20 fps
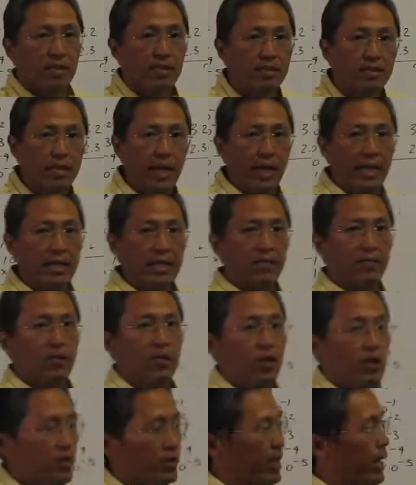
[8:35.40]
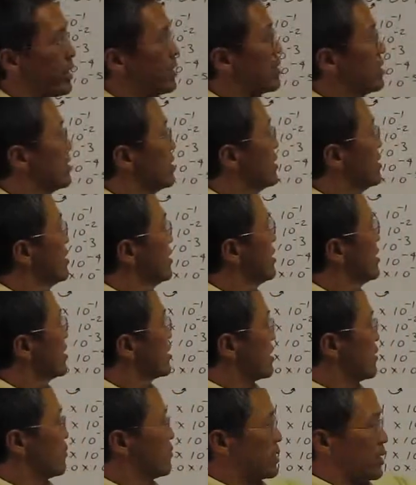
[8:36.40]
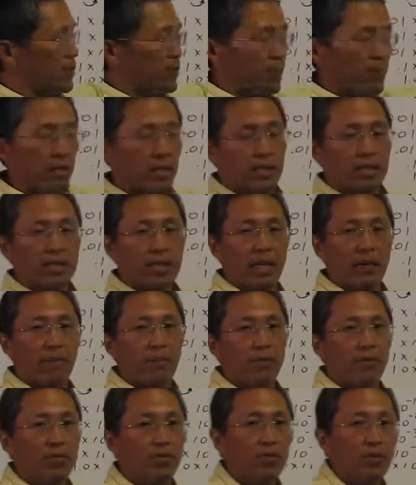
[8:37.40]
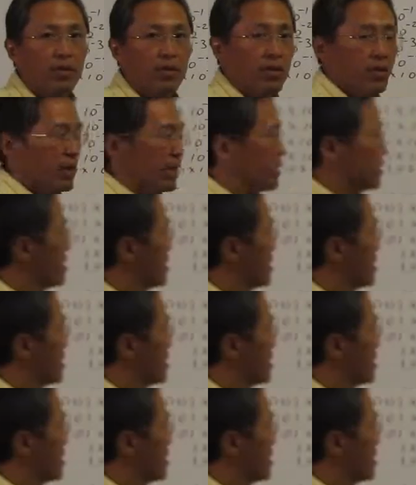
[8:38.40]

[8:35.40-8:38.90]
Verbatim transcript: scientific notation, some simple examples, and